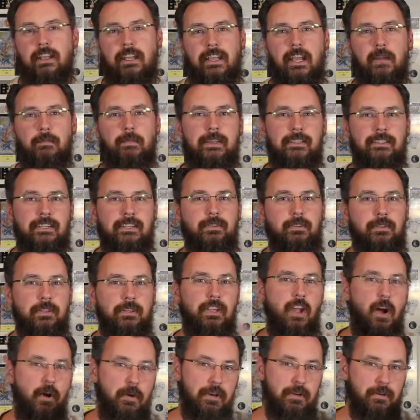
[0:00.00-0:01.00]
everybody's like going,
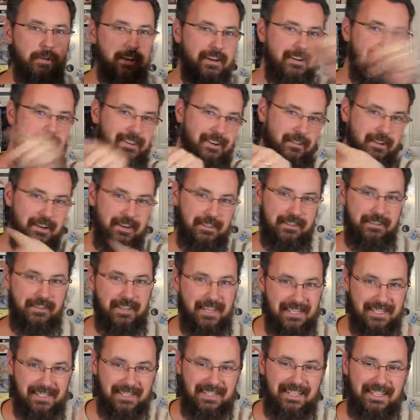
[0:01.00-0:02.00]
no, go here, do
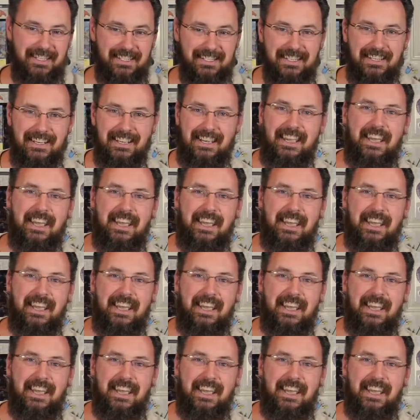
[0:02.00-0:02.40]
this,